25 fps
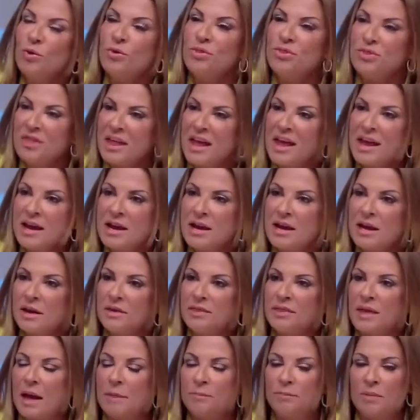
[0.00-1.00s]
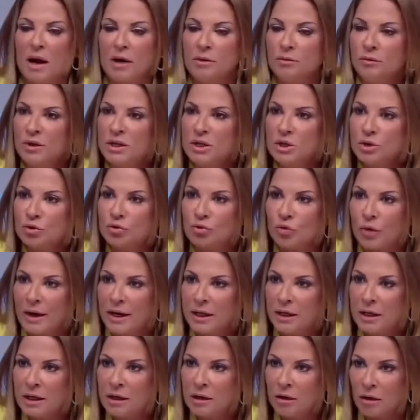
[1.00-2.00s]
you think that by
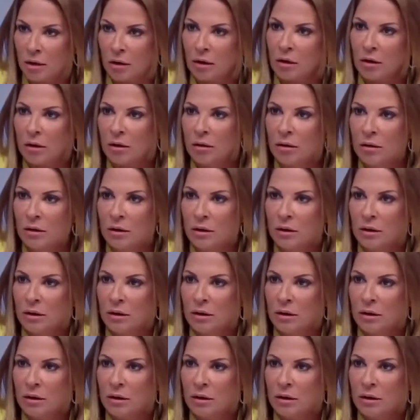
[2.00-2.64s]
restraining her,